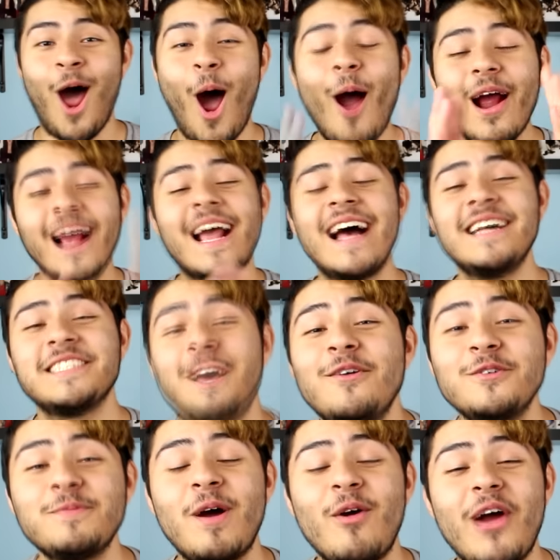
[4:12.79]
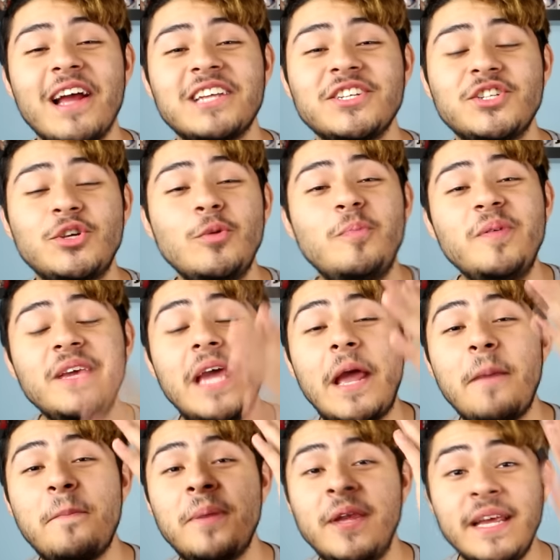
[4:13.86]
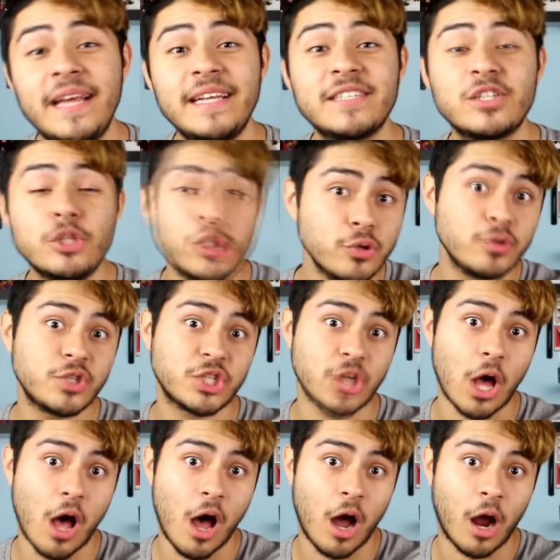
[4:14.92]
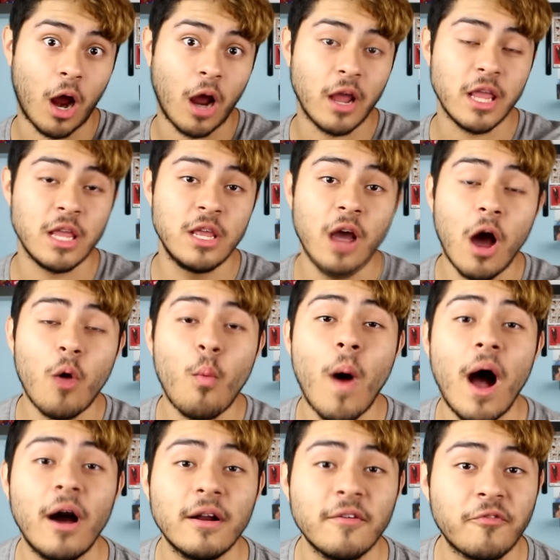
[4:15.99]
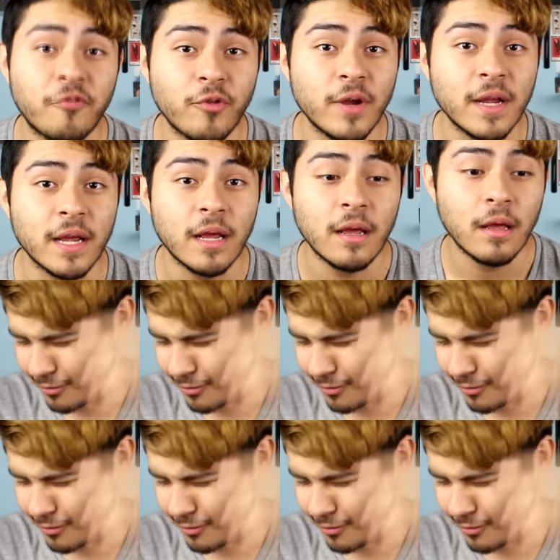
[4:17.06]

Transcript: All right, guys, that was my reaction to BAP's new song, "Young Wild and Free."